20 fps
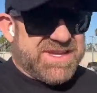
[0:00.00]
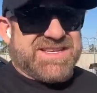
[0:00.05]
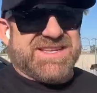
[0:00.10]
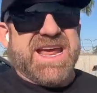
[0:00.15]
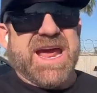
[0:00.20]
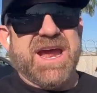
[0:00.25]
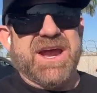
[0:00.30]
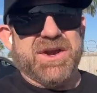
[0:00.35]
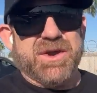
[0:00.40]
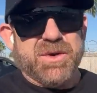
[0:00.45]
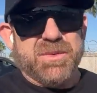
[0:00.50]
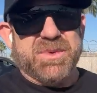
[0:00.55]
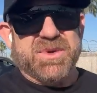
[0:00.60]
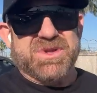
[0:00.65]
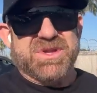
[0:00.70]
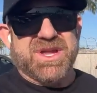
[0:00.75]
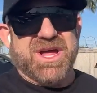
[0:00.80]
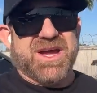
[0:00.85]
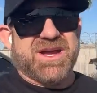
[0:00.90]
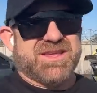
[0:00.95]
the
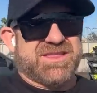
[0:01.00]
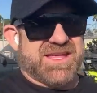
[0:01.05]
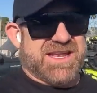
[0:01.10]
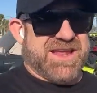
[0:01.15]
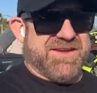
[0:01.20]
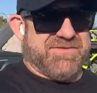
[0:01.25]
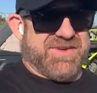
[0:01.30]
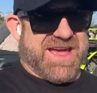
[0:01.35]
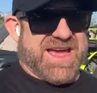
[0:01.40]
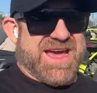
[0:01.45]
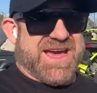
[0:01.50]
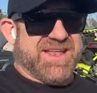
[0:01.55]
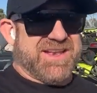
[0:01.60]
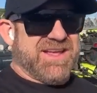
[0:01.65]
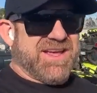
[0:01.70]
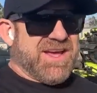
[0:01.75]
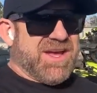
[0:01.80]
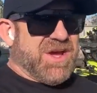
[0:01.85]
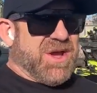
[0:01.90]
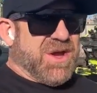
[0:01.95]
terrible luck that I've
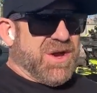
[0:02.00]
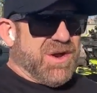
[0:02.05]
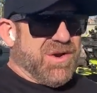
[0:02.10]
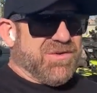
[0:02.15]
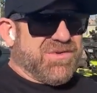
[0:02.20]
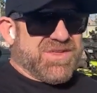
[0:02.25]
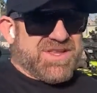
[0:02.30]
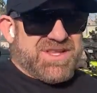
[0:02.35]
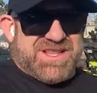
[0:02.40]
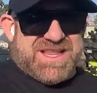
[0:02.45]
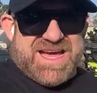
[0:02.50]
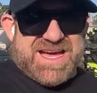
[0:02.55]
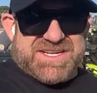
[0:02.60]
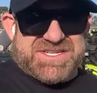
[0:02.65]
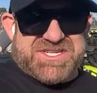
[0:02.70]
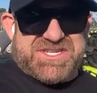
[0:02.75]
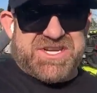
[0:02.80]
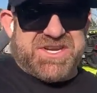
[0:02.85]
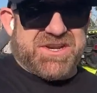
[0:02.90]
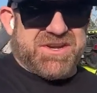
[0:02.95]
had over the
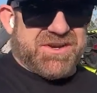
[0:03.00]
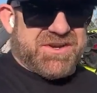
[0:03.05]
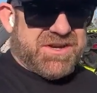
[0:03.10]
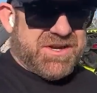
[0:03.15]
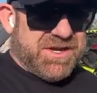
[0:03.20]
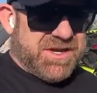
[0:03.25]
last year